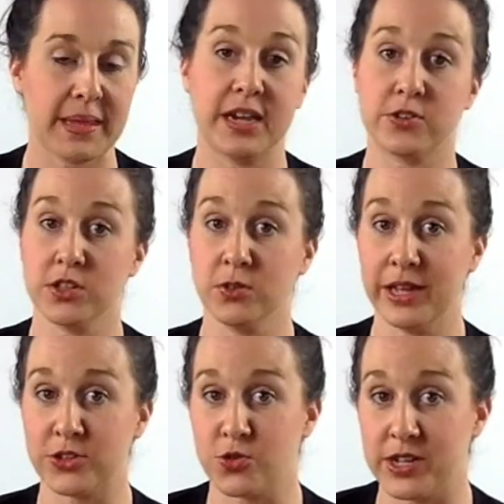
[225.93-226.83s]
Here's a little
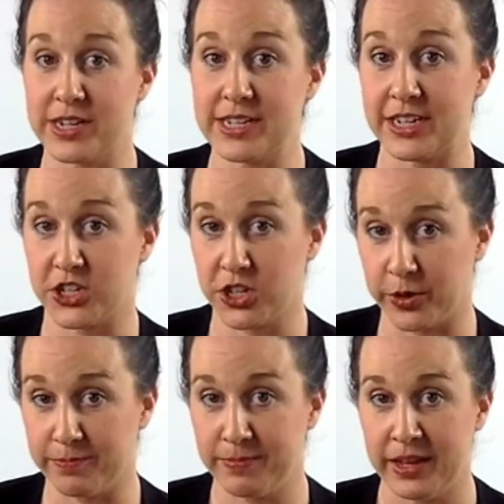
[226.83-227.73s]
exercise to get you
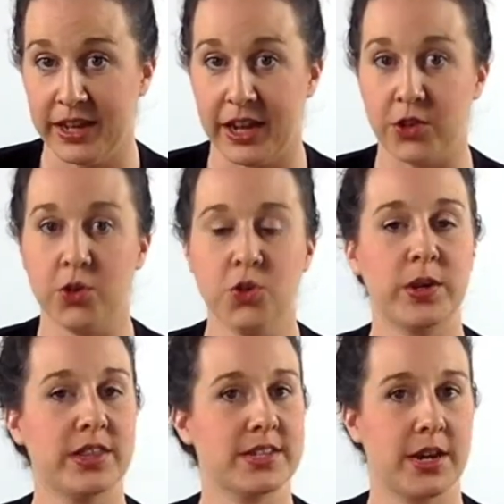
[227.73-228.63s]
going. And you can
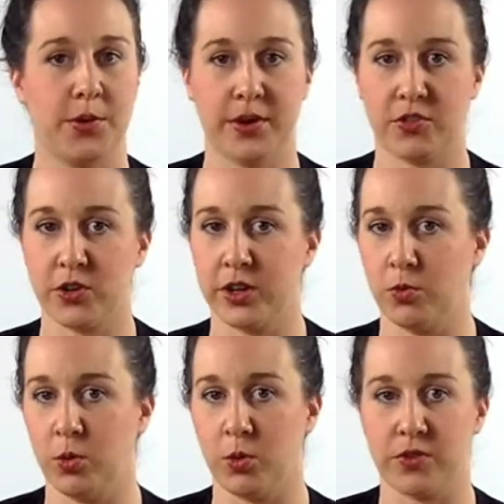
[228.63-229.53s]
tweak this however it
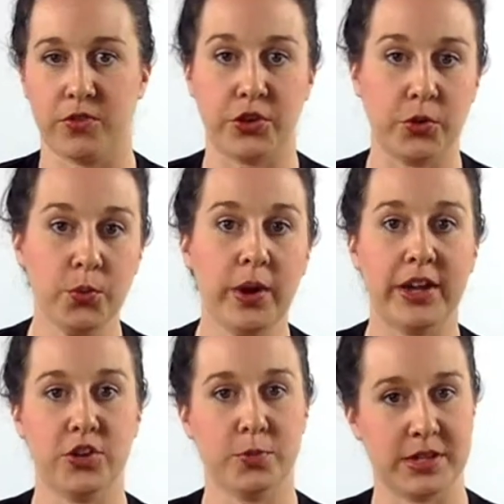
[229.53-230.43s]
will work for you
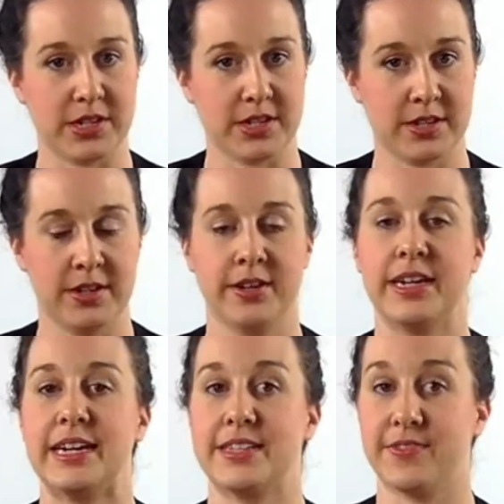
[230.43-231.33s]
and your business.
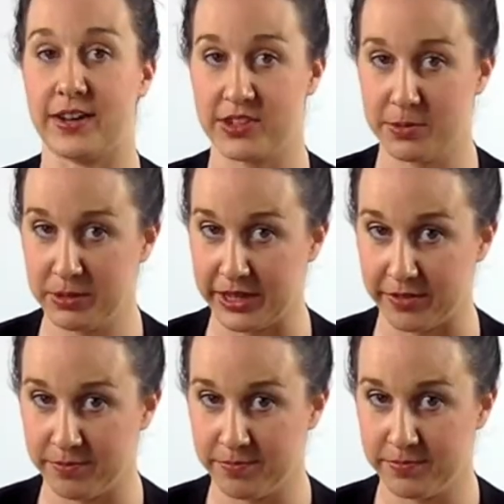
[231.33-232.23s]
It's a 5-step
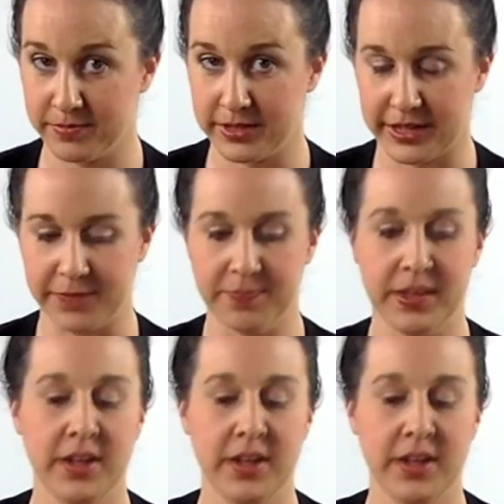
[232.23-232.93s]
plan, okay?